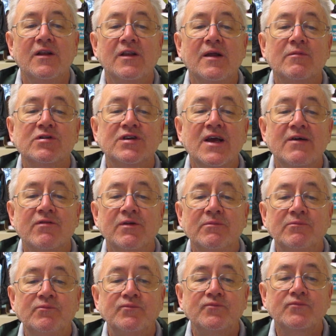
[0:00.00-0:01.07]
Number seven,
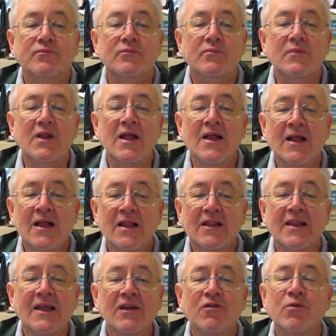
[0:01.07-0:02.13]

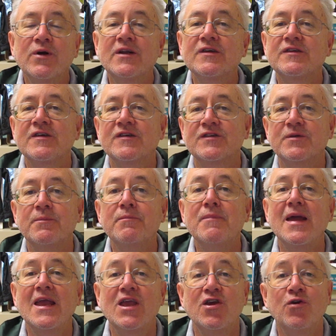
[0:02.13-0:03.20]
let criticism
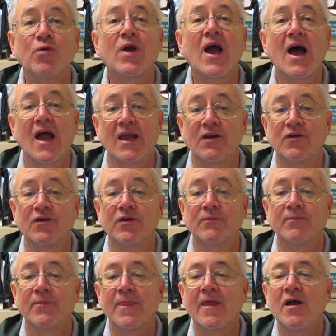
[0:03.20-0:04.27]
make you kinder.
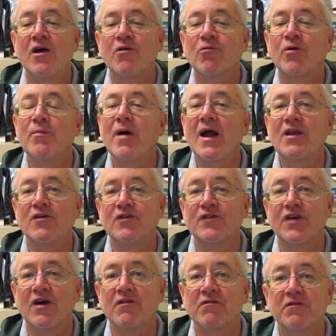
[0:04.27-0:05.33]
Remind
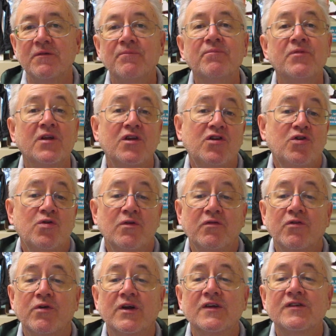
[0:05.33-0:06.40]
yourself that you
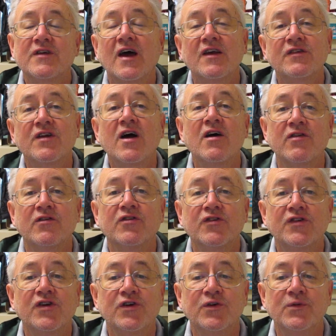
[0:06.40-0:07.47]
have criticized
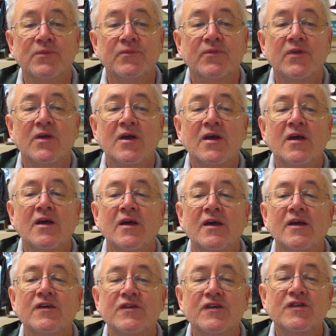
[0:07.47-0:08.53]
others too.
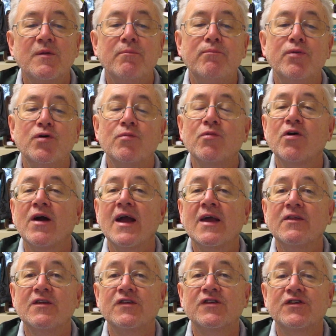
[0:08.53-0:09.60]
Is this a
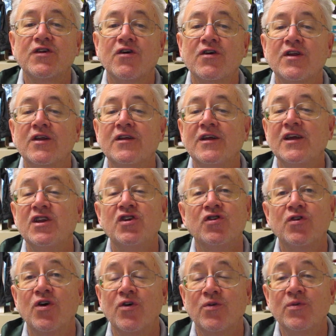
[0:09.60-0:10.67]
boomerang that started in
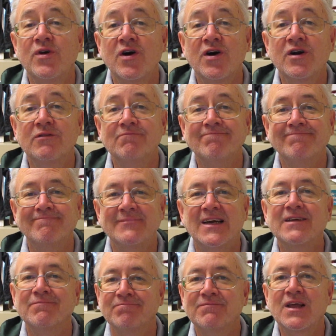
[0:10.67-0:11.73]
your own heart?
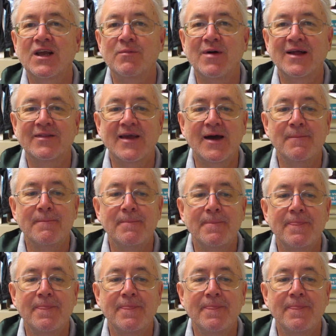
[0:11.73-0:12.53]
Think about that.